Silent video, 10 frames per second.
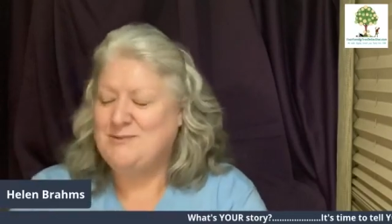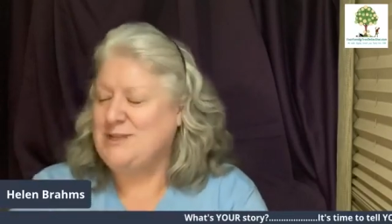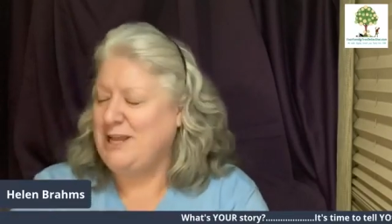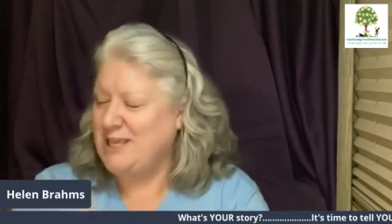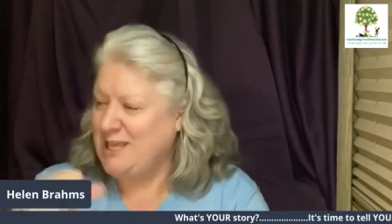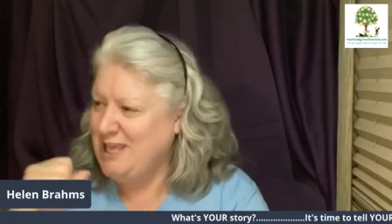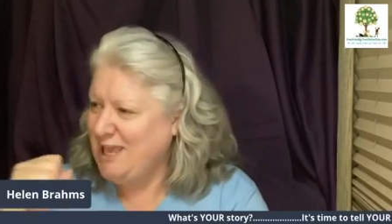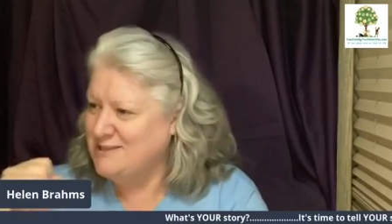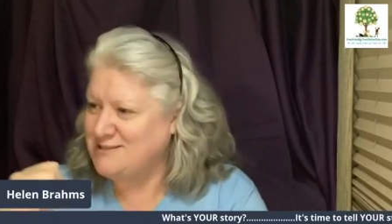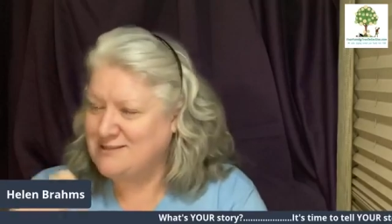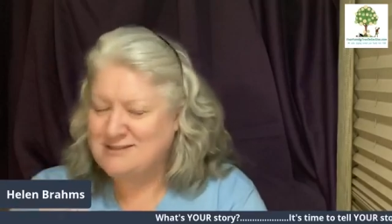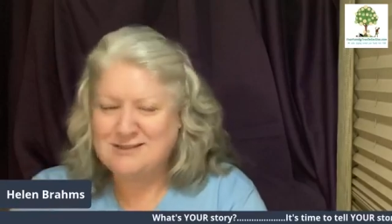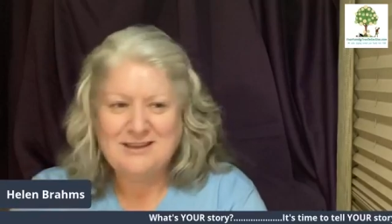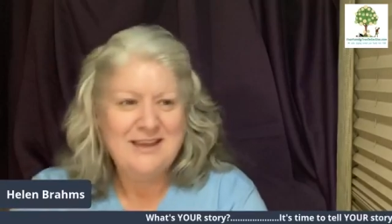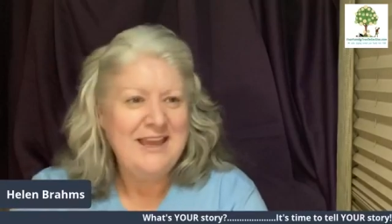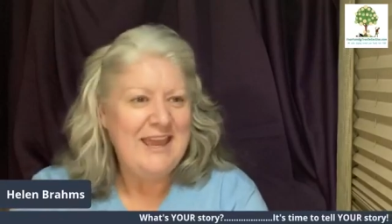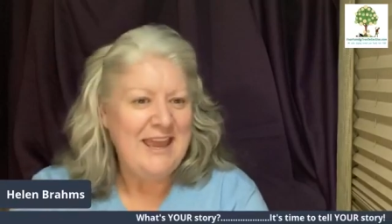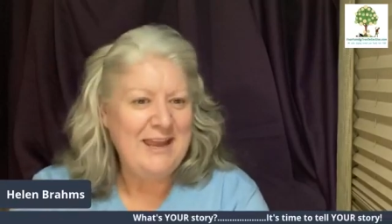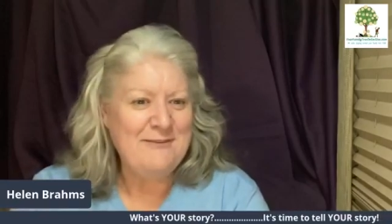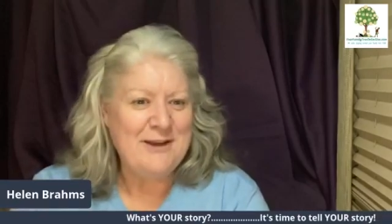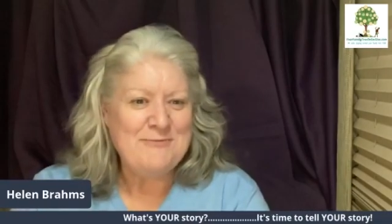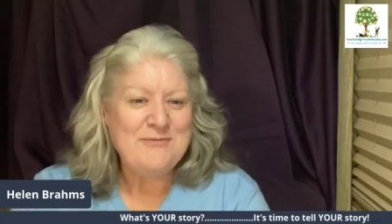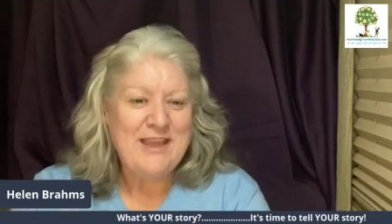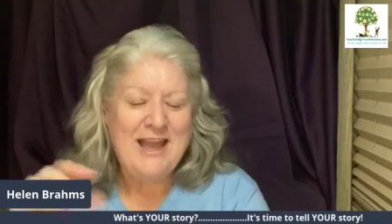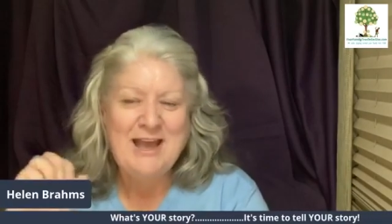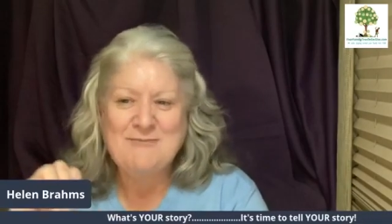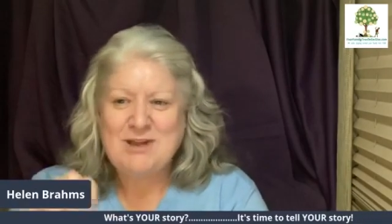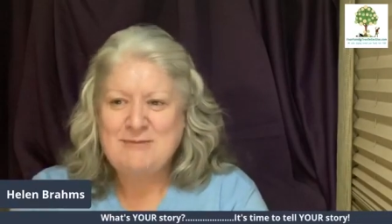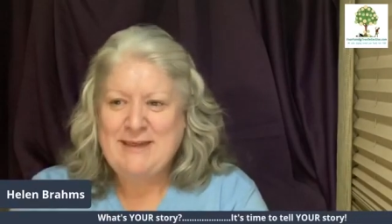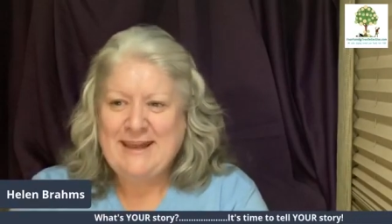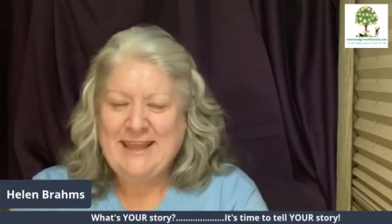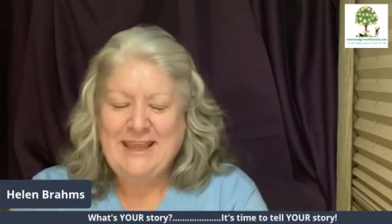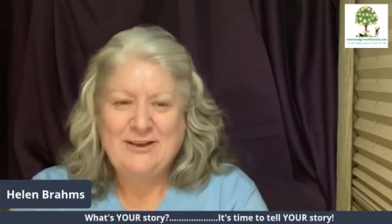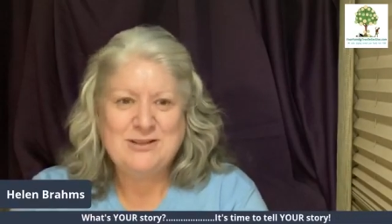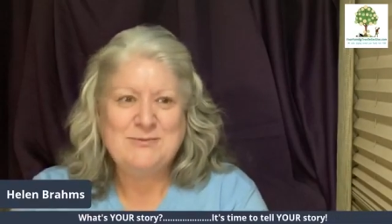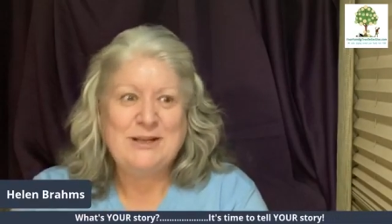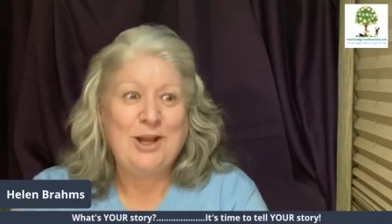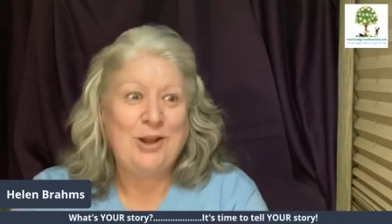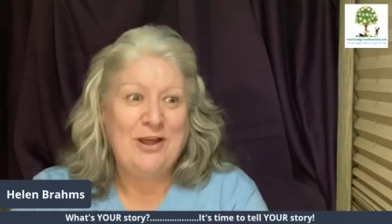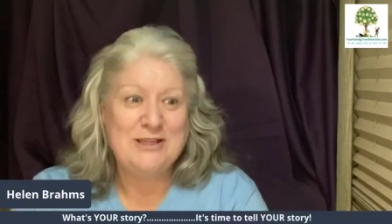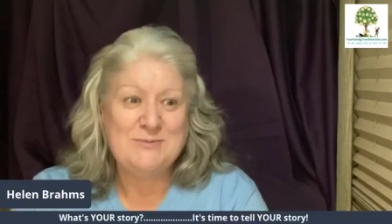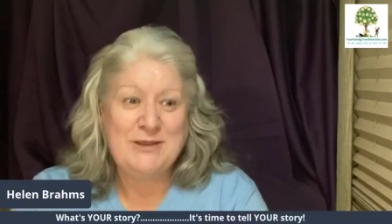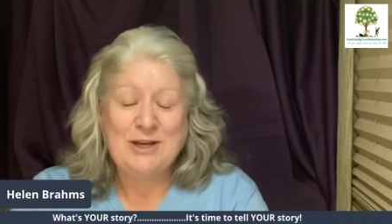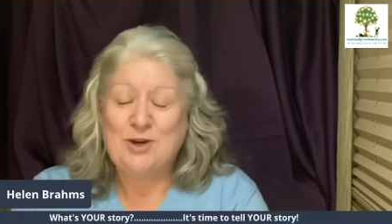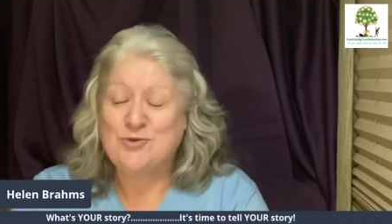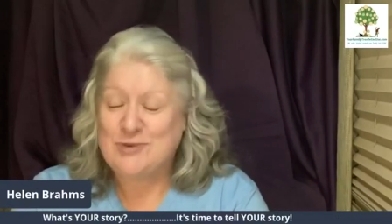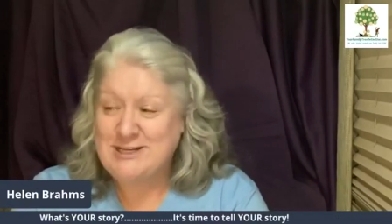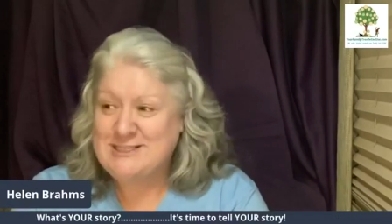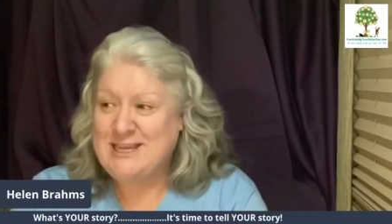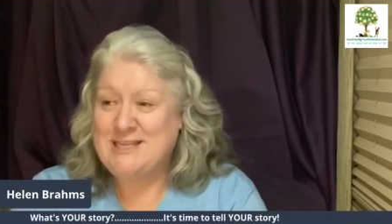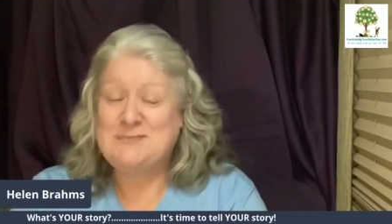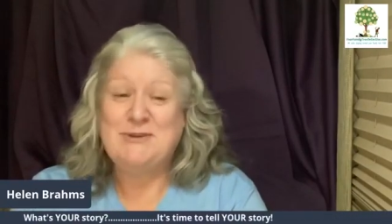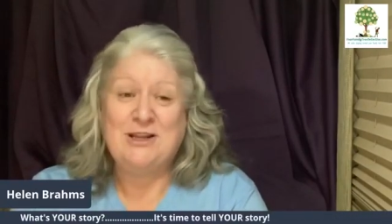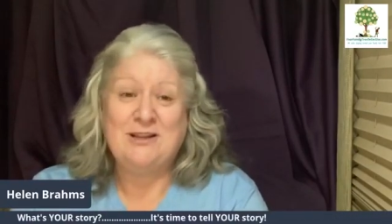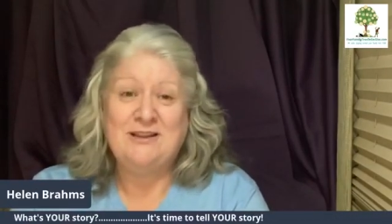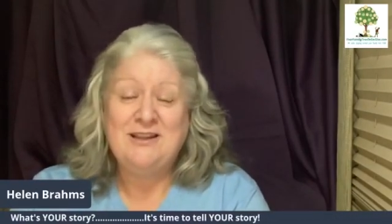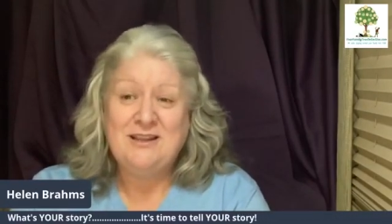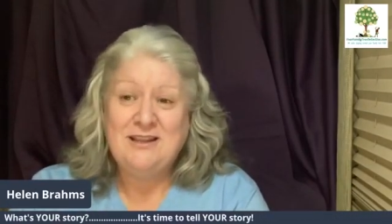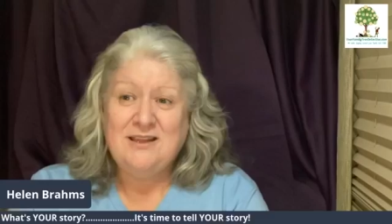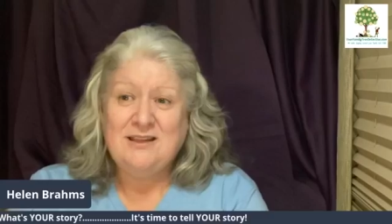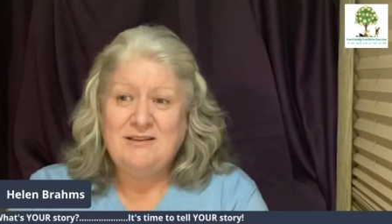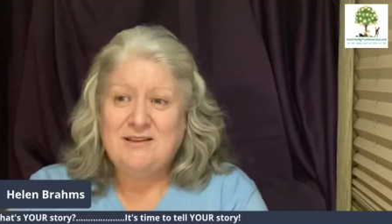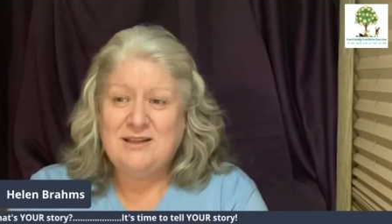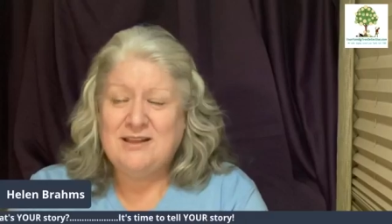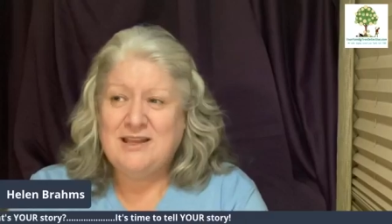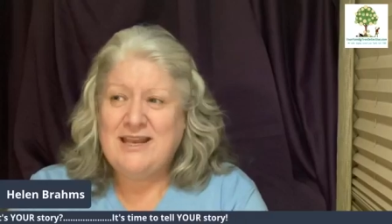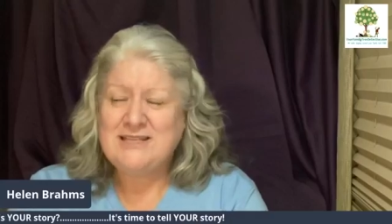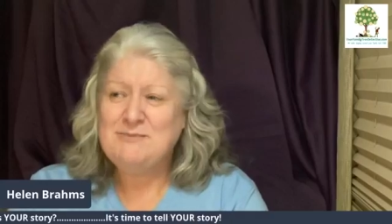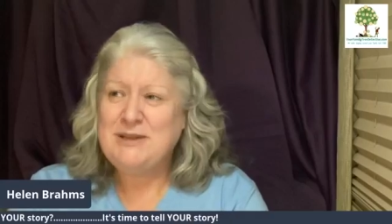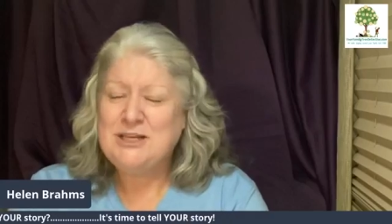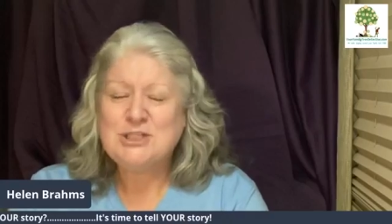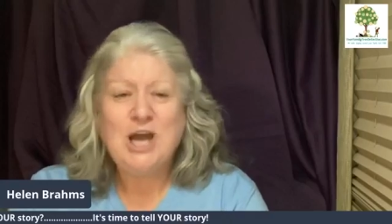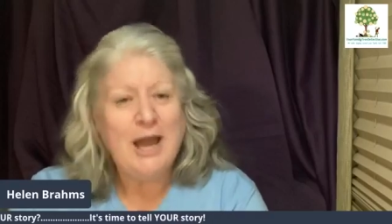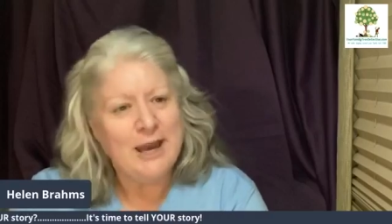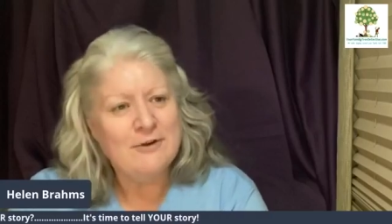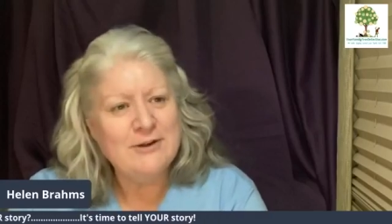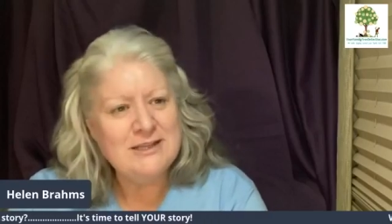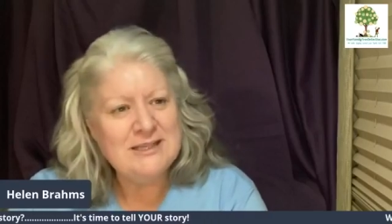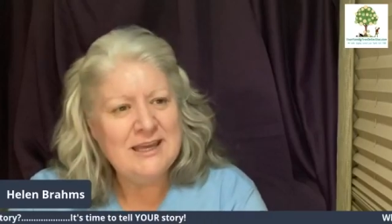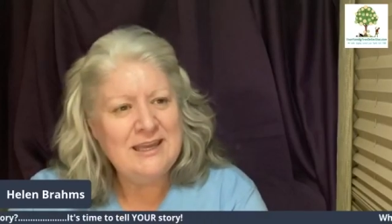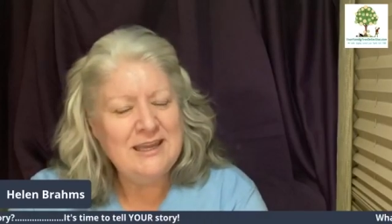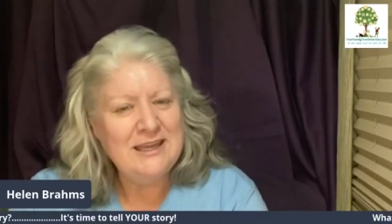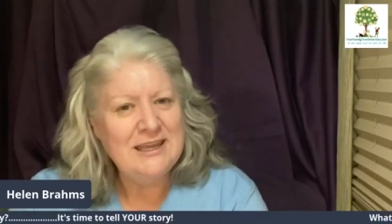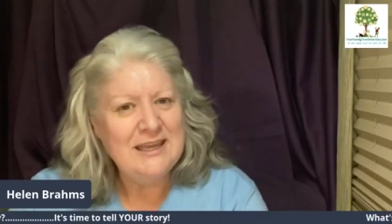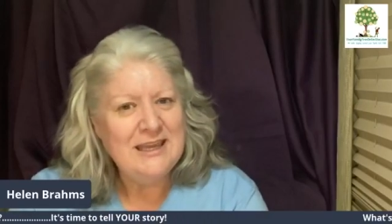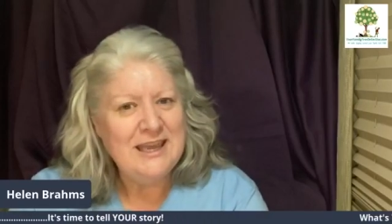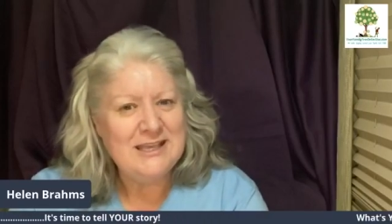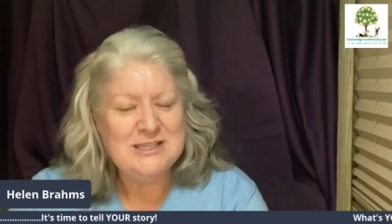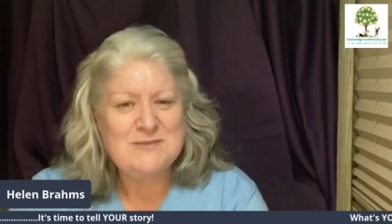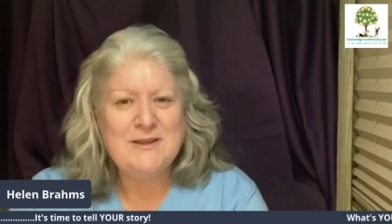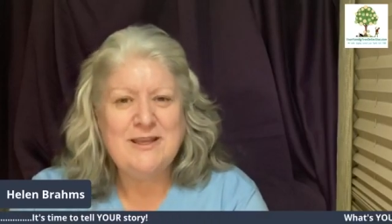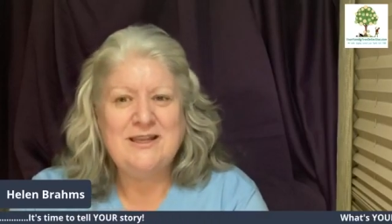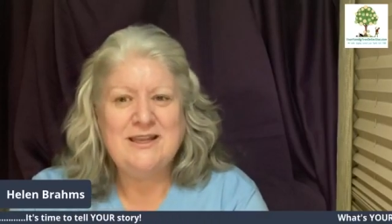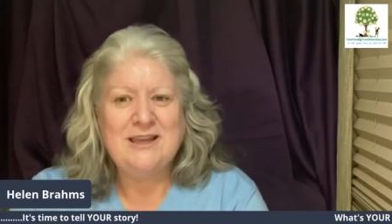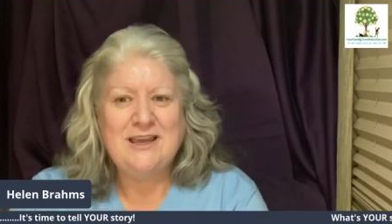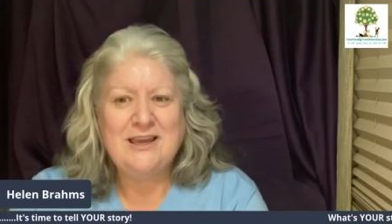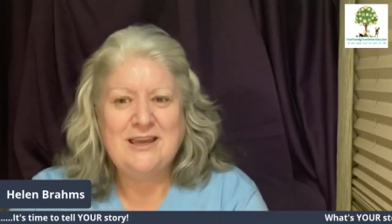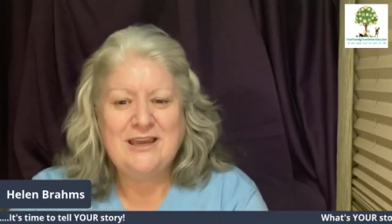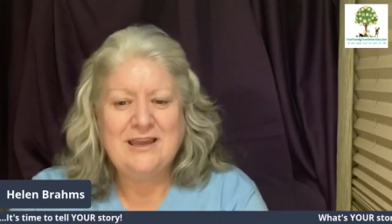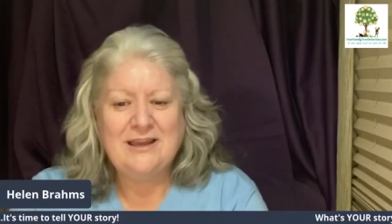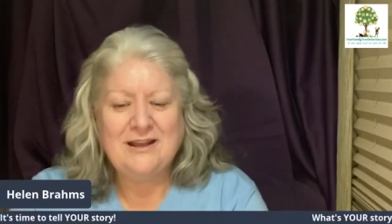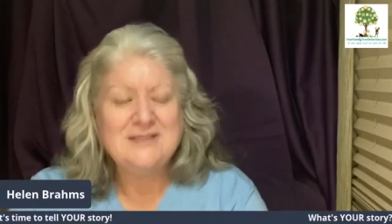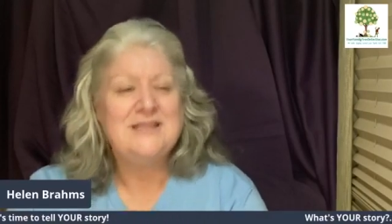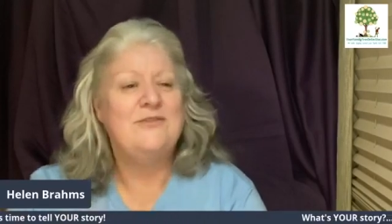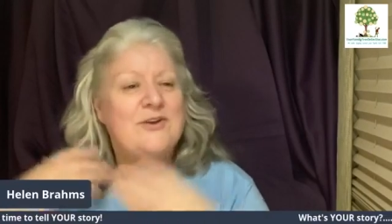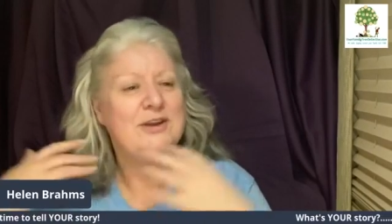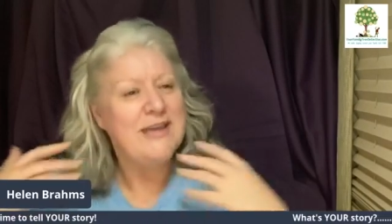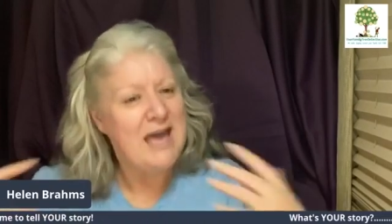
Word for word: It's like, yes. Anyway, I'm out of here. It's been a lot. It's been a great day. It hasn't been a tiring day. It's just been, like I said, a very